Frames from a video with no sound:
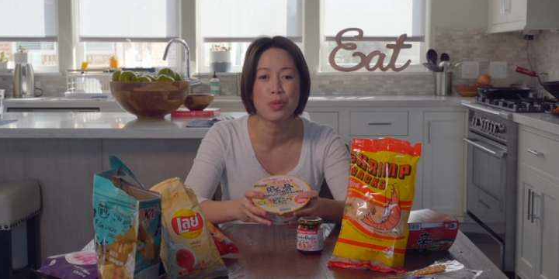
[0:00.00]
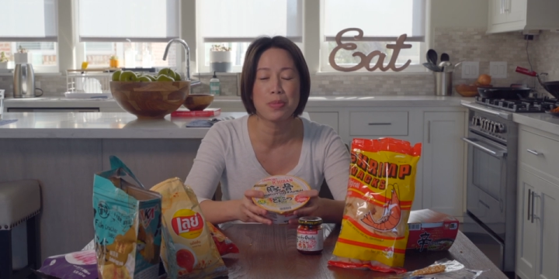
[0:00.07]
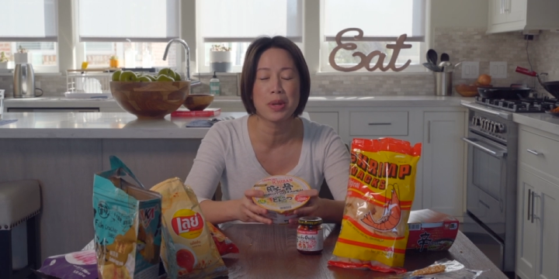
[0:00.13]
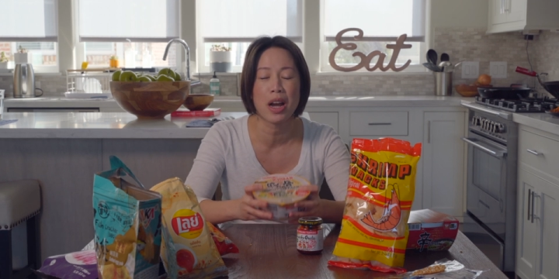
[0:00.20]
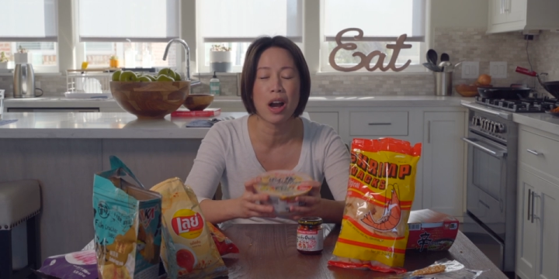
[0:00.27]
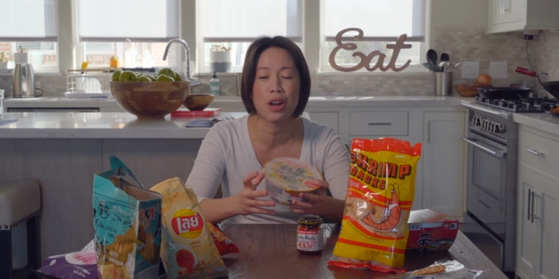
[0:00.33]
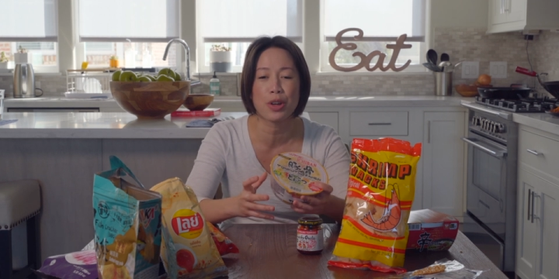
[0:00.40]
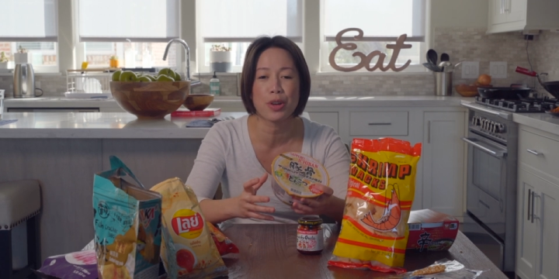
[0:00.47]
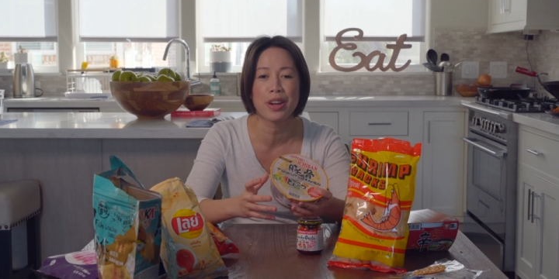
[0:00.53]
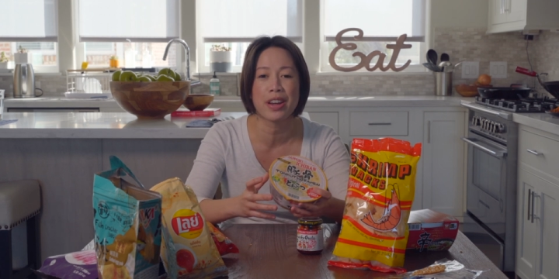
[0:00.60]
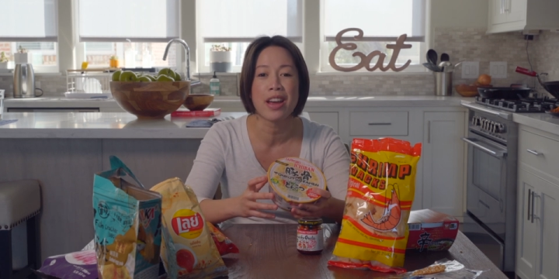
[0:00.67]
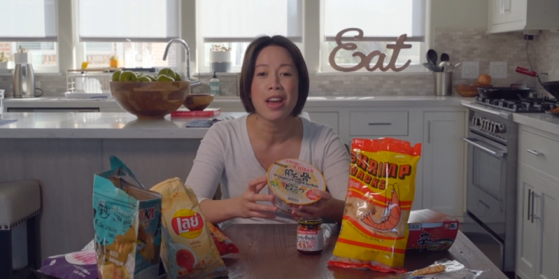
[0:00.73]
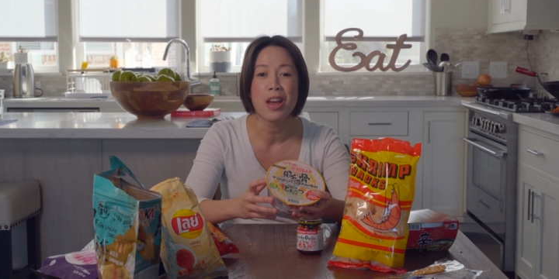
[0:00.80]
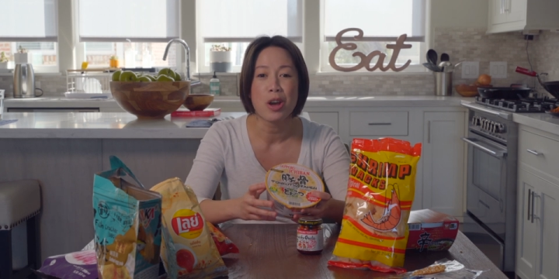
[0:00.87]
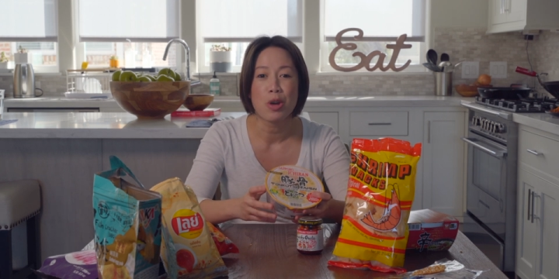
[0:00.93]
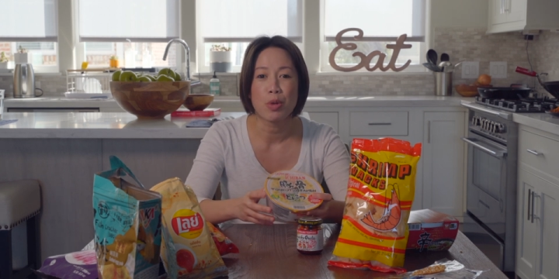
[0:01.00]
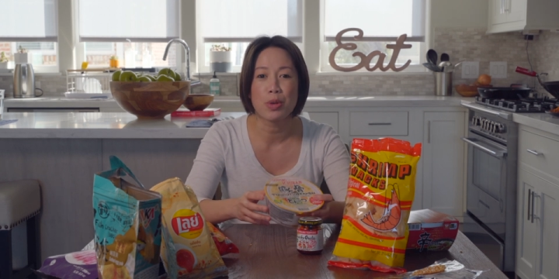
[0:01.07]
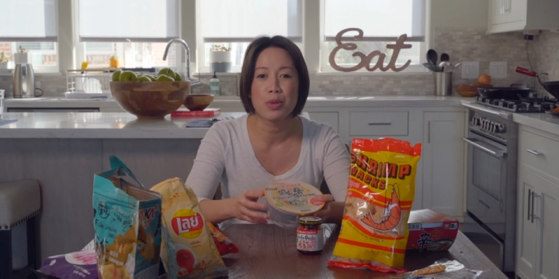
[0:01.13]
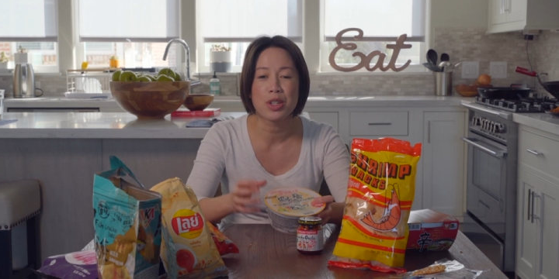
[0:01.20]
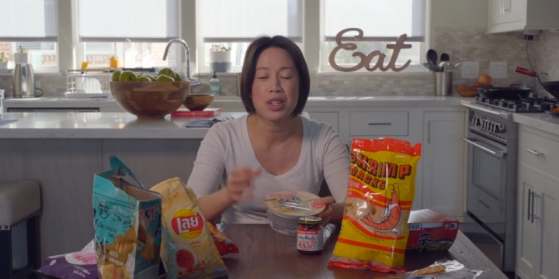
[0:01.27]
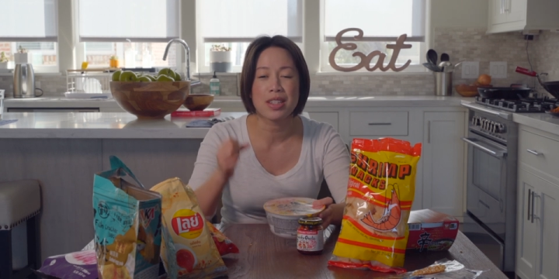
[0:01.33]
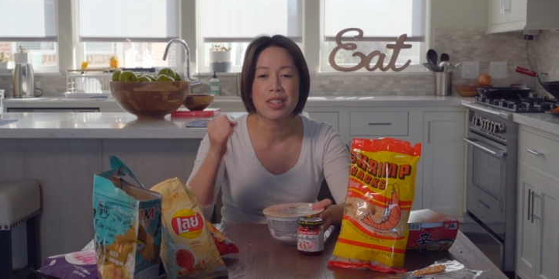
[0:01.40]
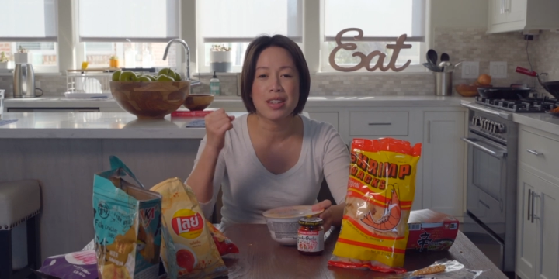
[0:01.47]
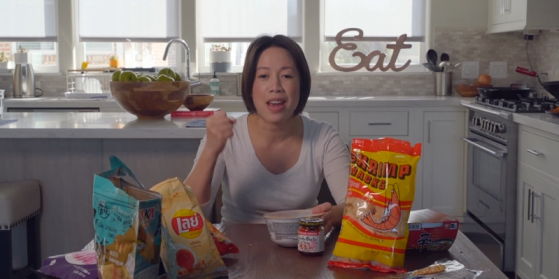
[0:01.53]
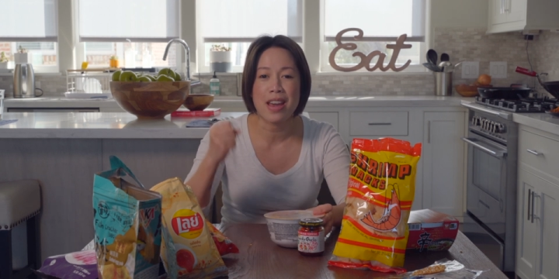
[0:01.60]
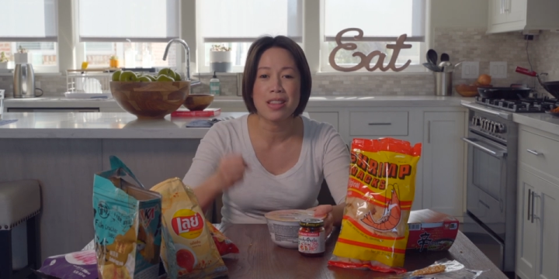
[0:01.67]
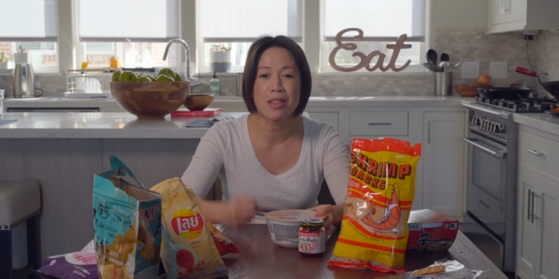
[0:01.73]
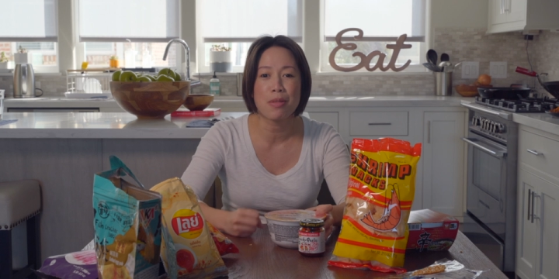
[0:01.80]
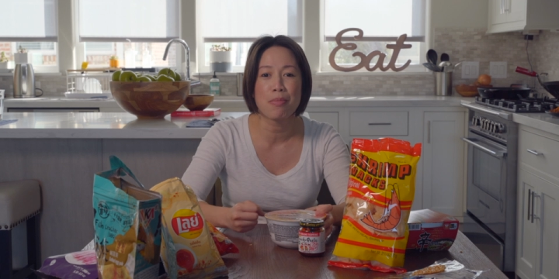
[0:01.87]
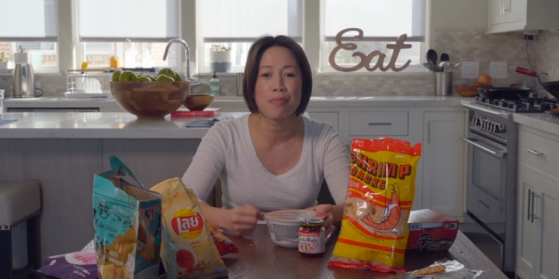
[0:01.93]
we'd be hungry, we would just
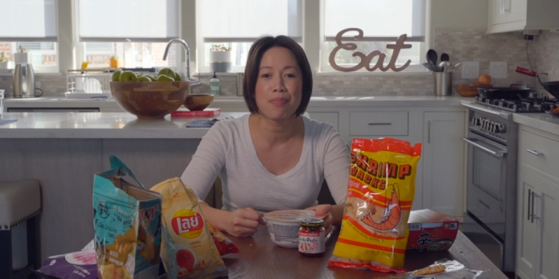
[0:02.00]
take the